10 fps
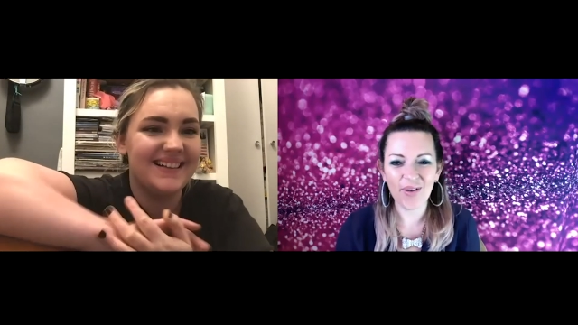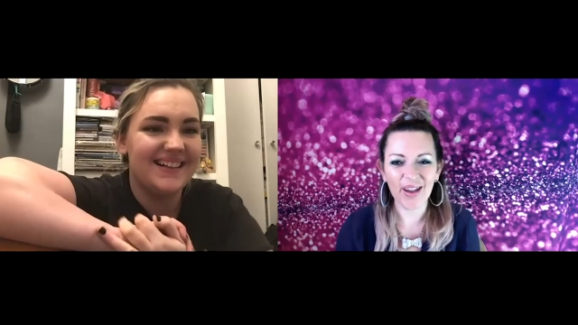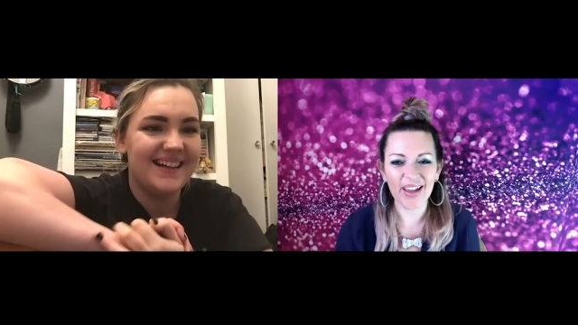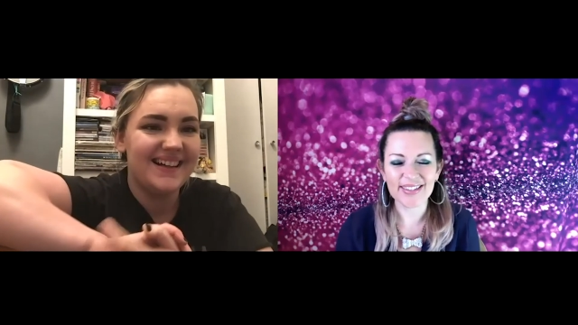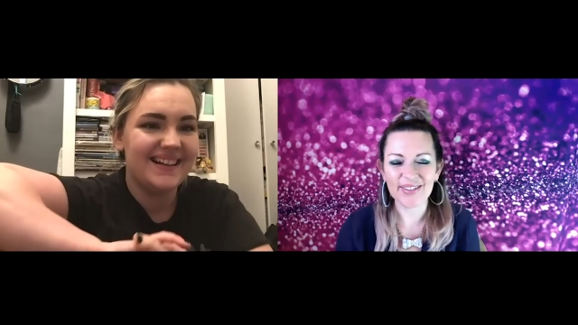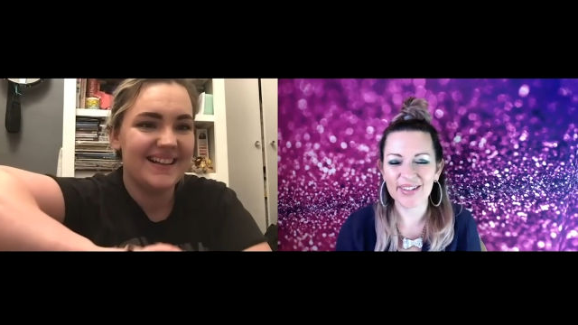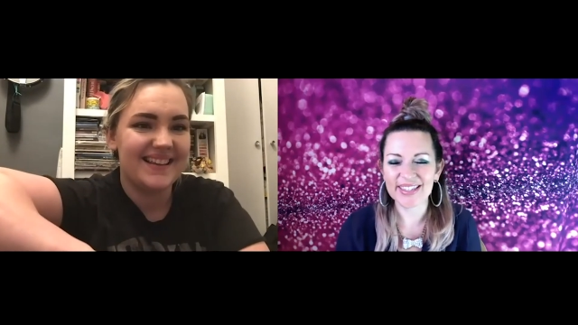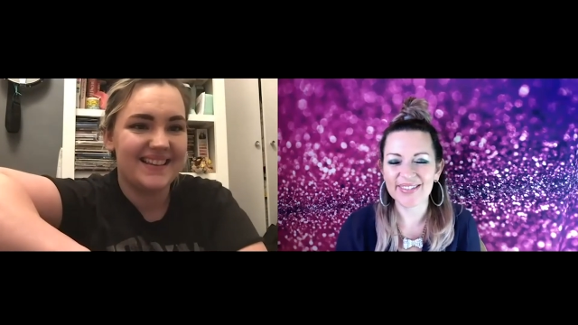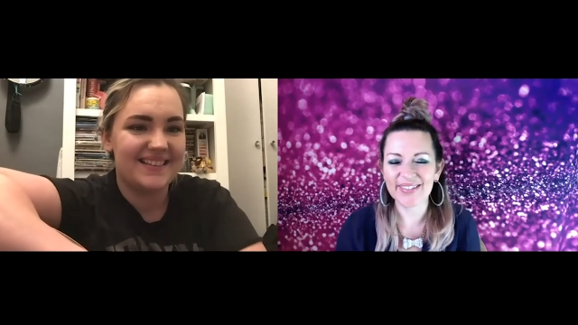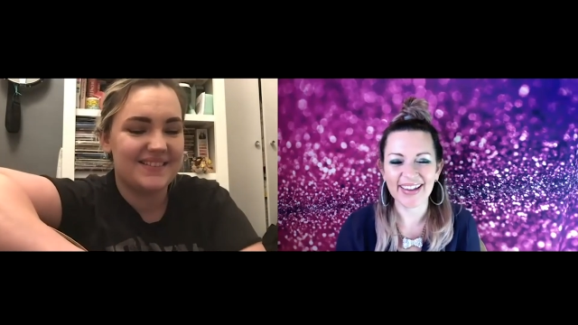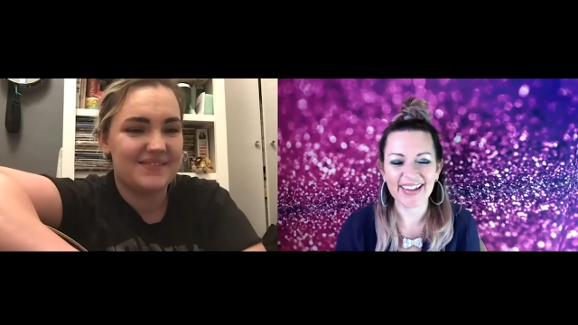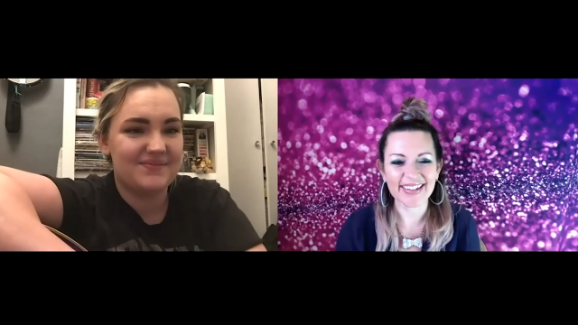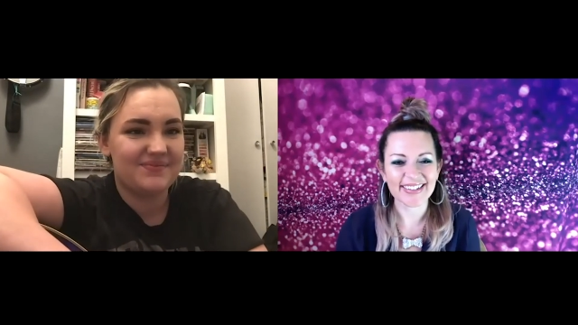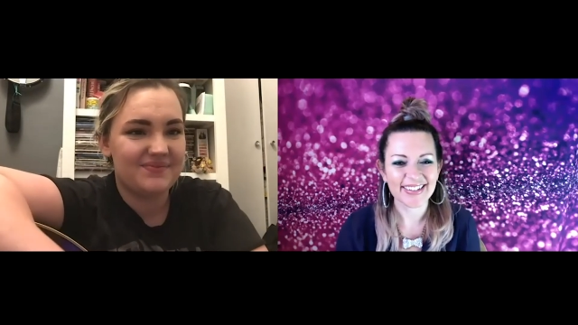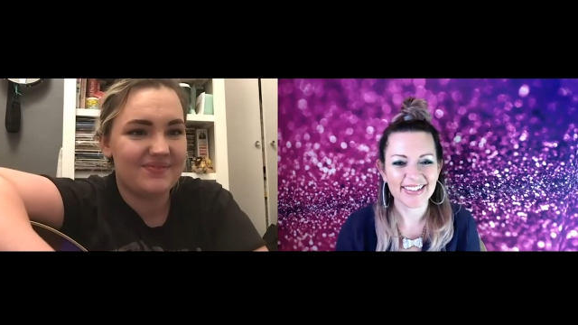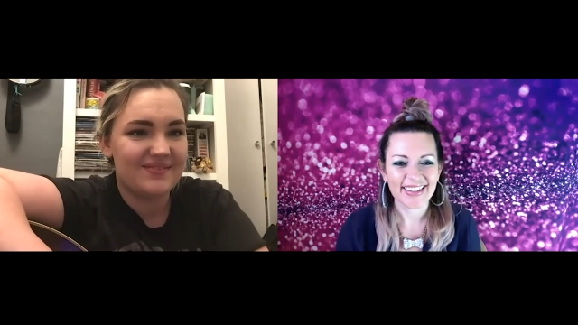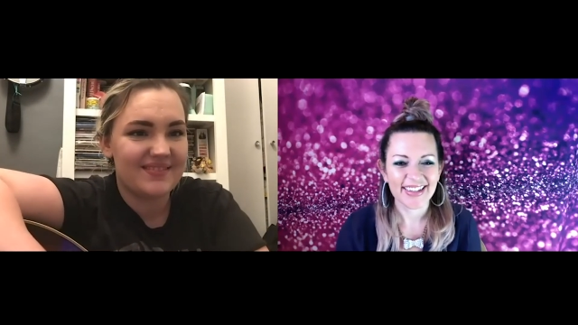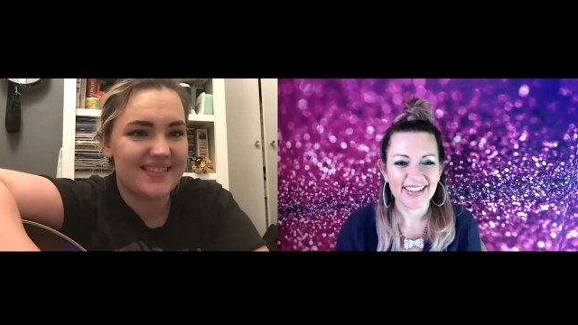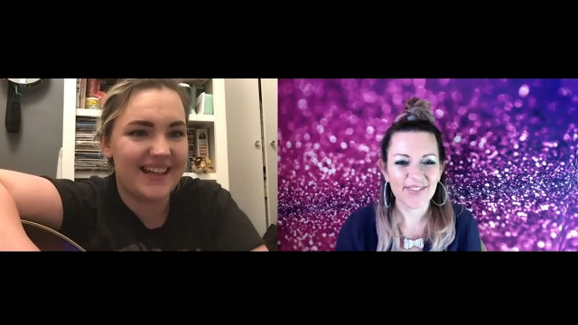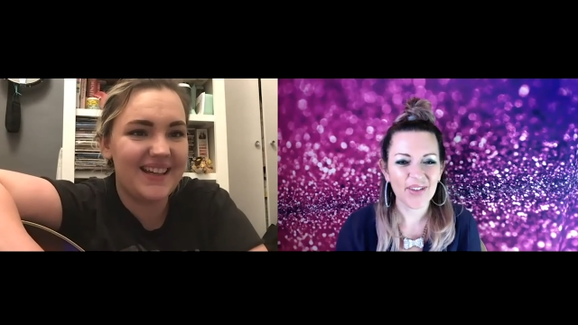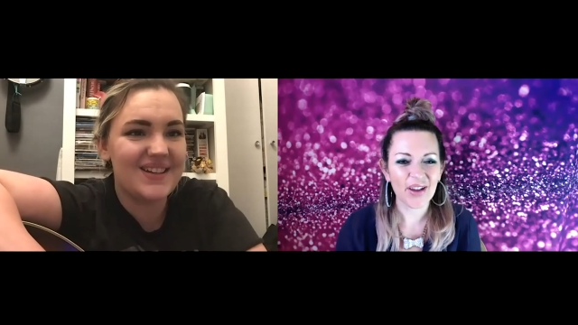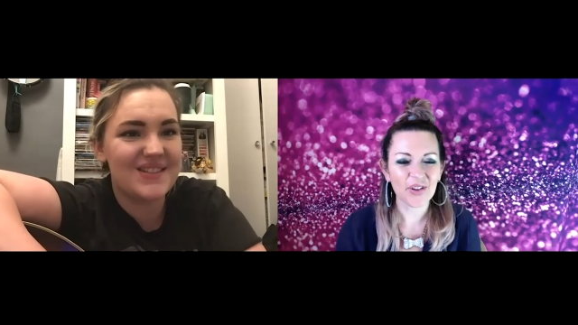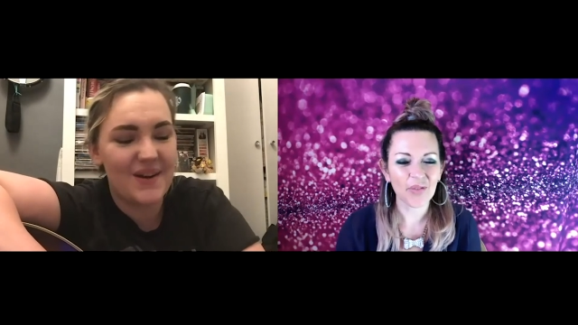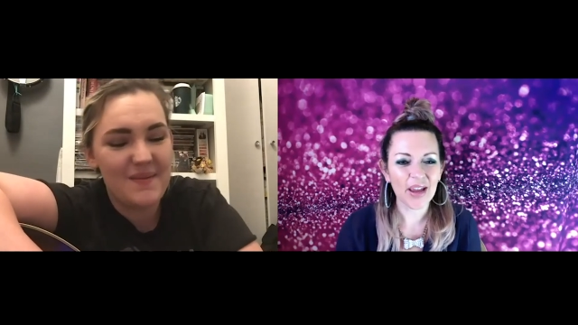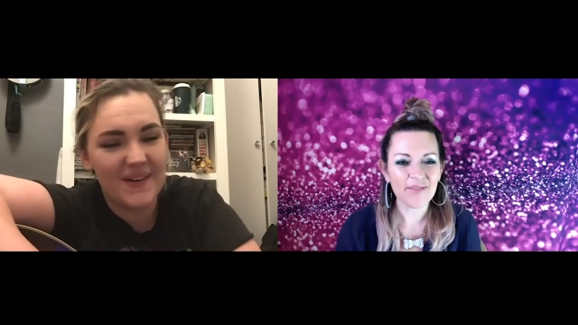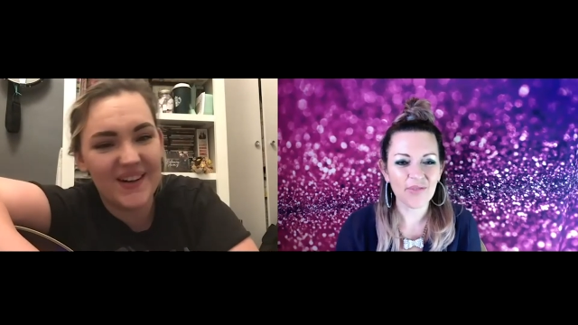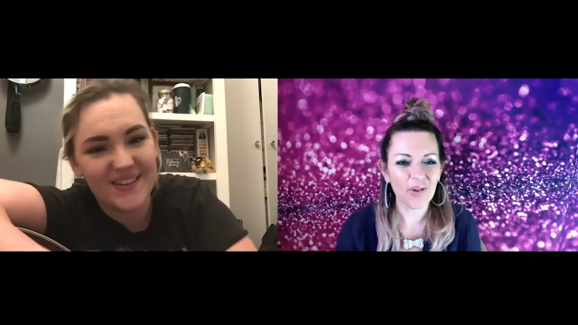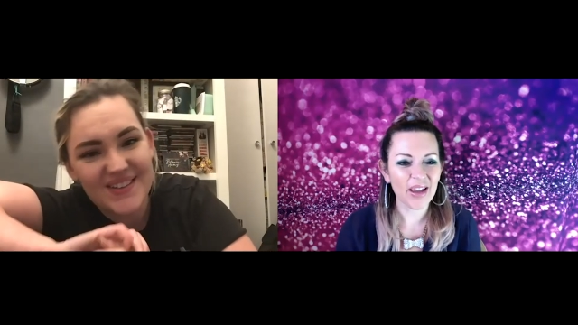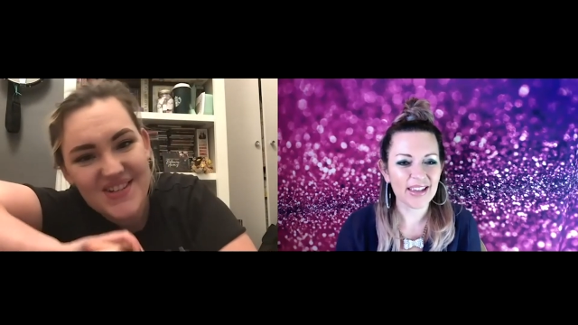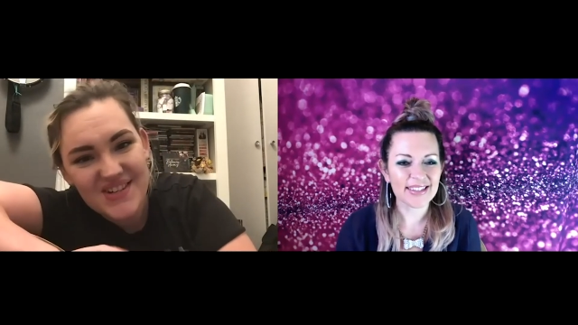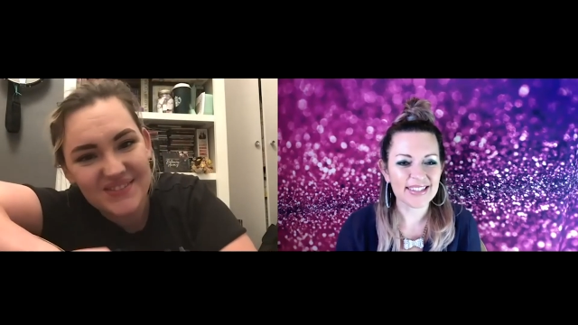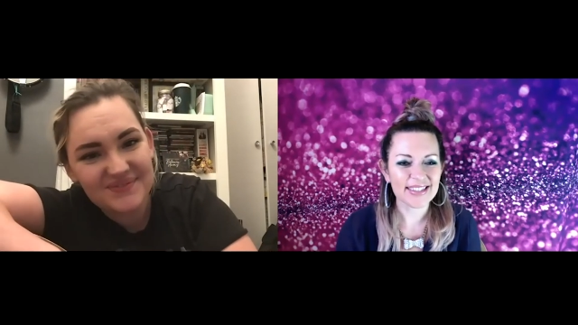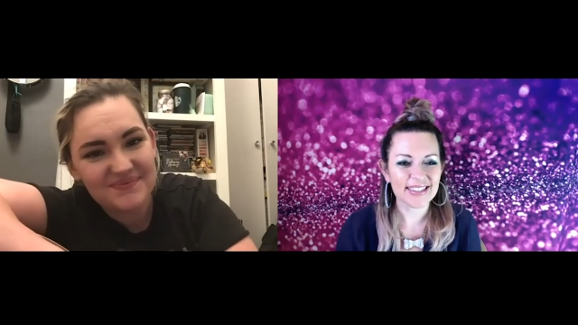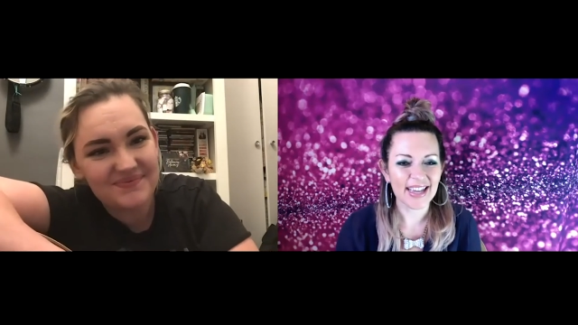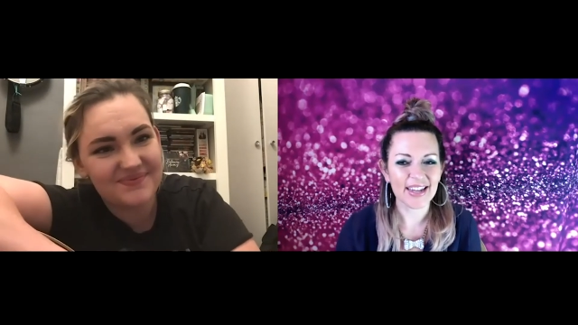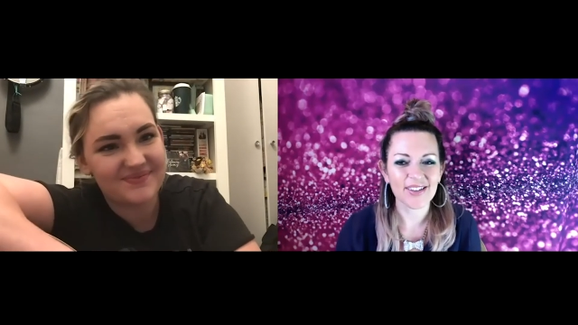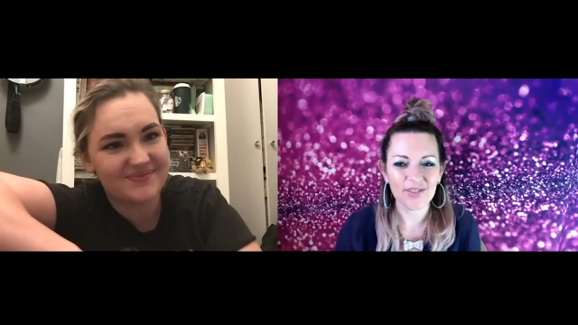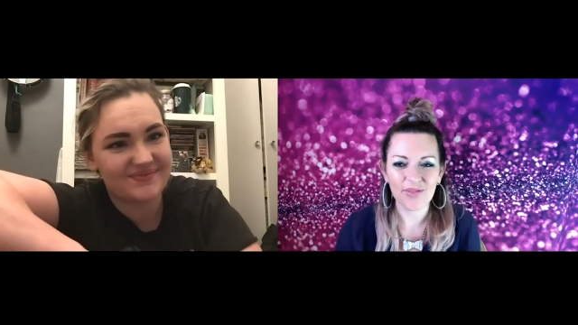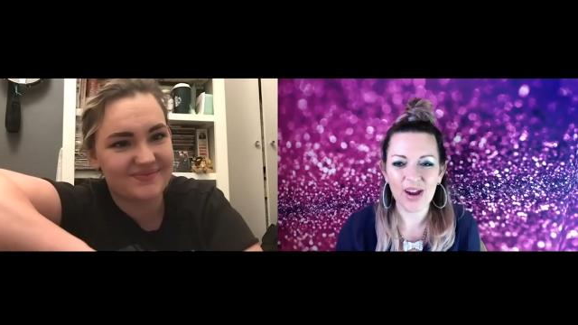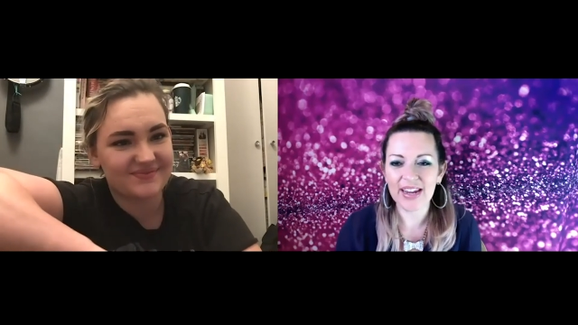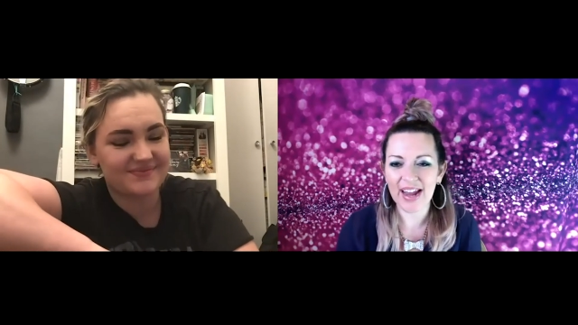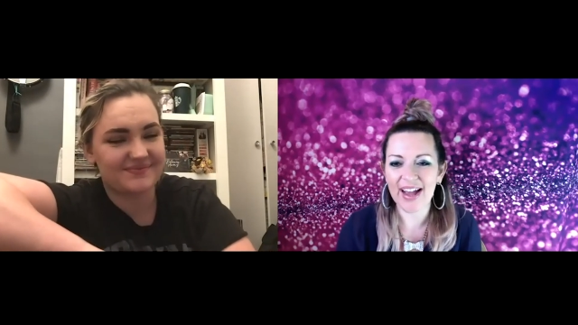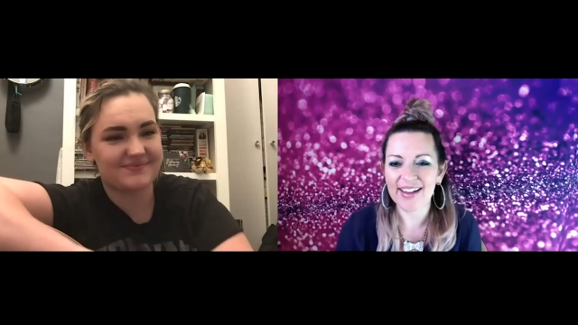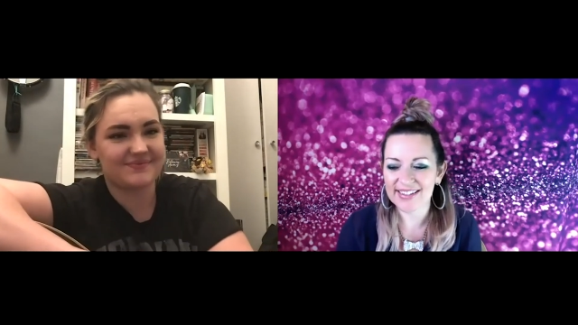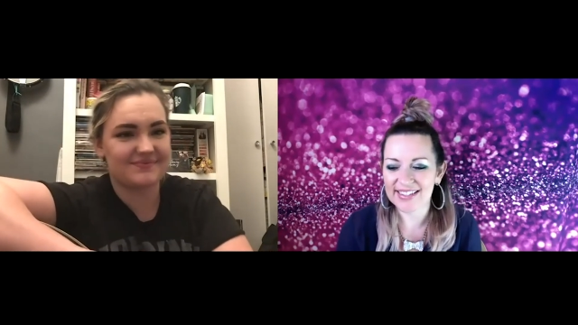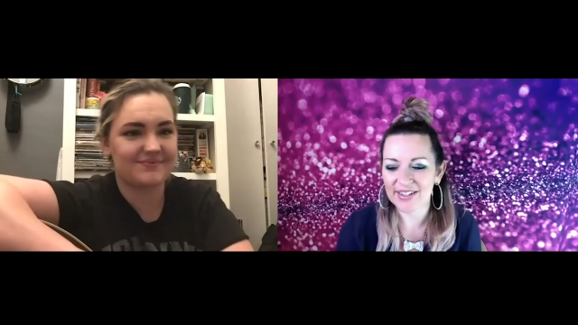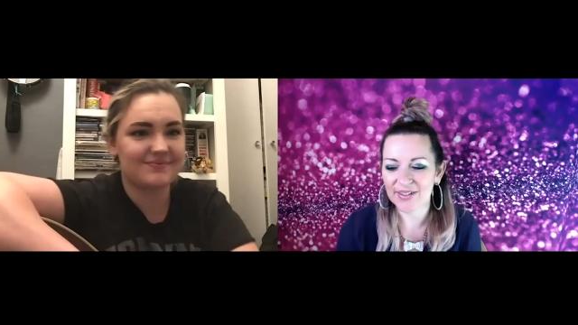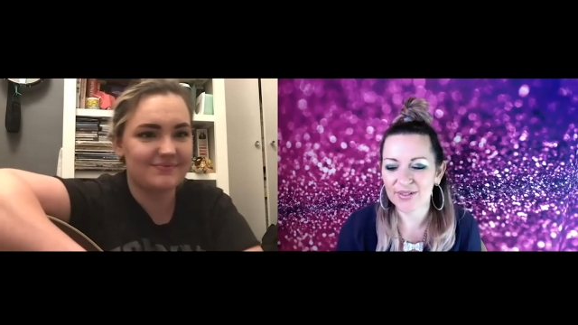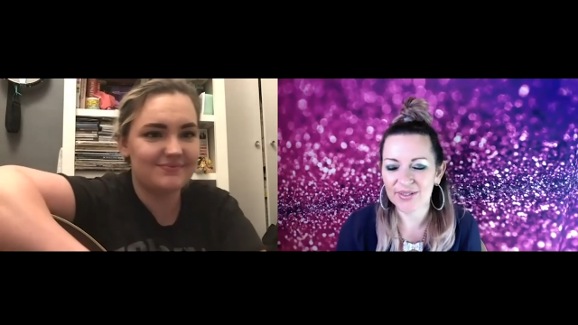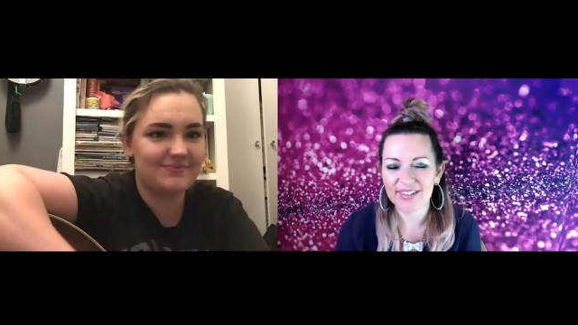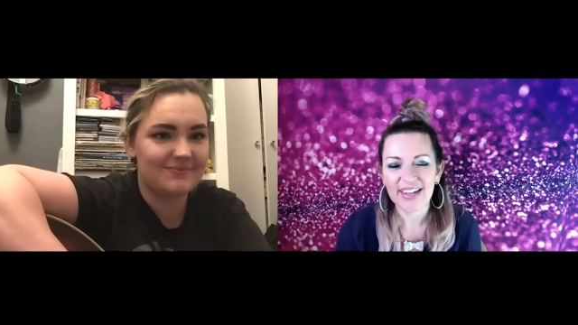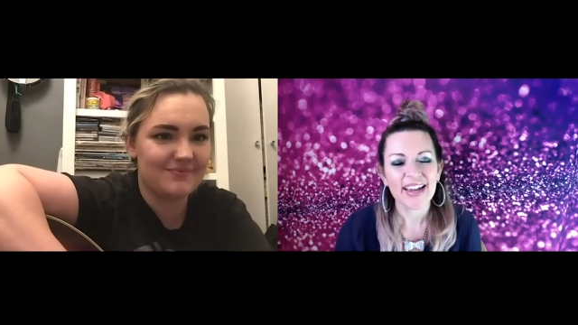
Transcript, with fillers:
Speaker 1: good, so good, so good. Thank You've got a so great much. voice and a great attitude.